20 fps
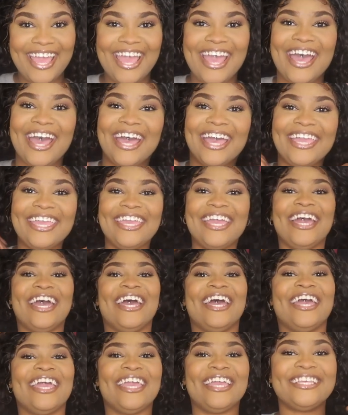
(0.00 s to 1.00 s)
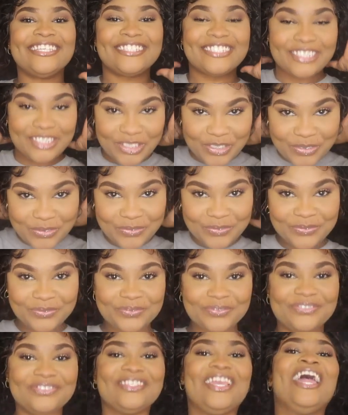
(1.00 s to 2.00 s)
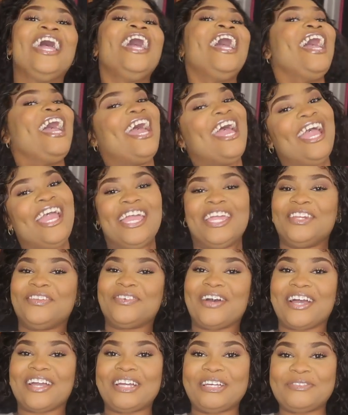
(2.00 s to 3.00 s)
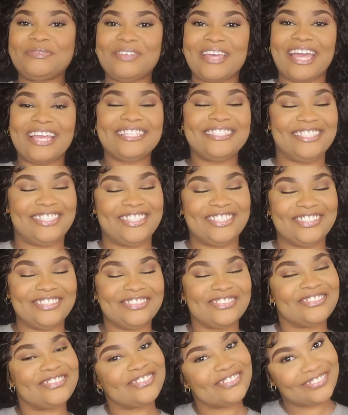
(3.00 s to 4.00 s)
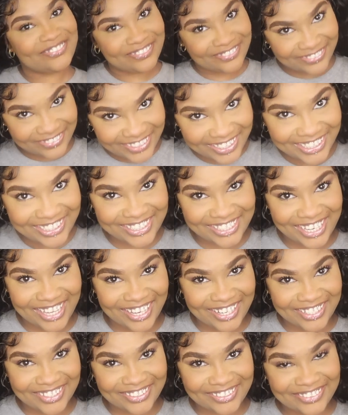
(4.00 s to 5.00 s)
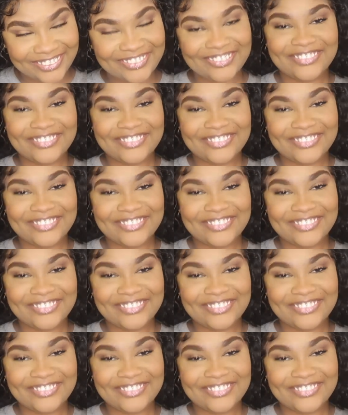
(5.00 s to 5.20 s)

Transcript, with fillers: Hi guys and welcome back to my channel.